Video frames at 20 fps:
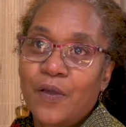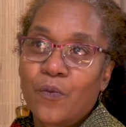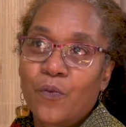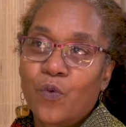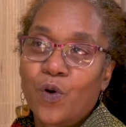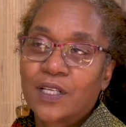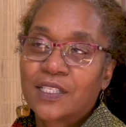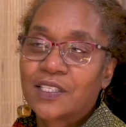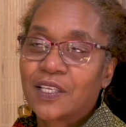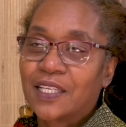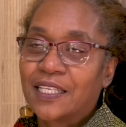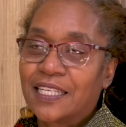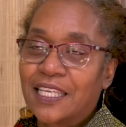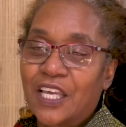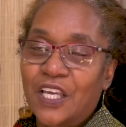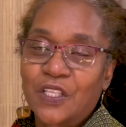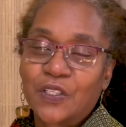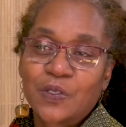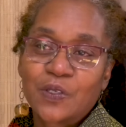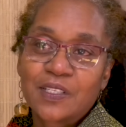What's on
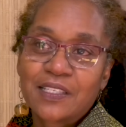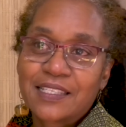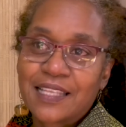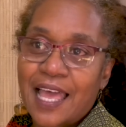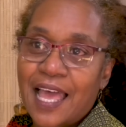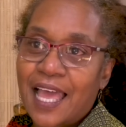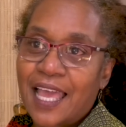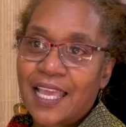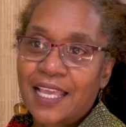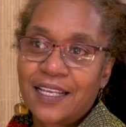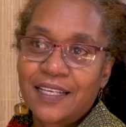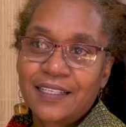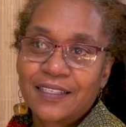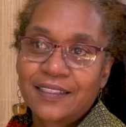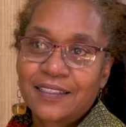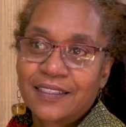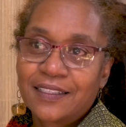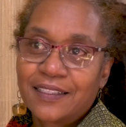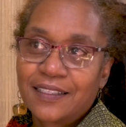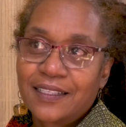the other
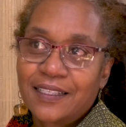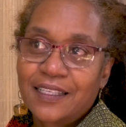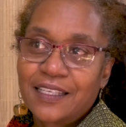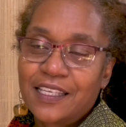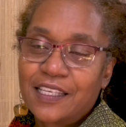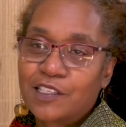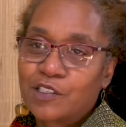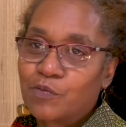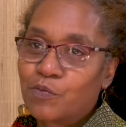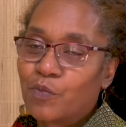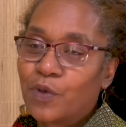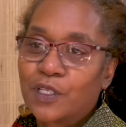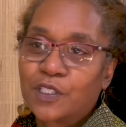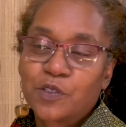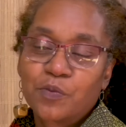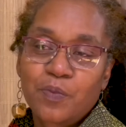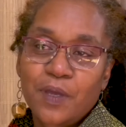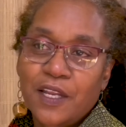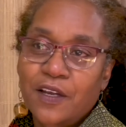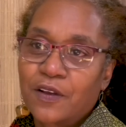side is
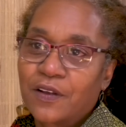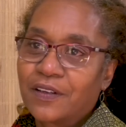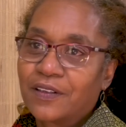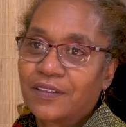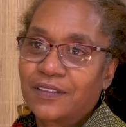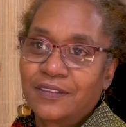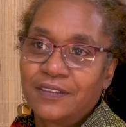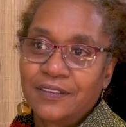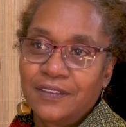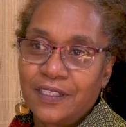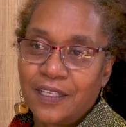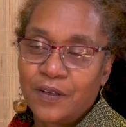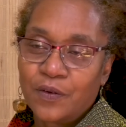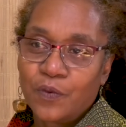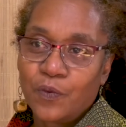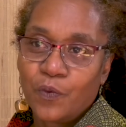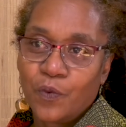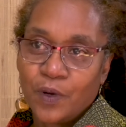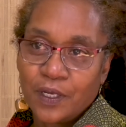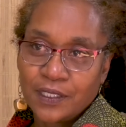much better
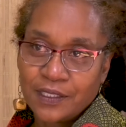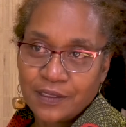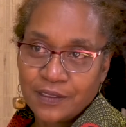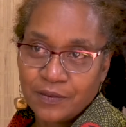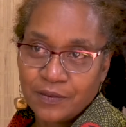than what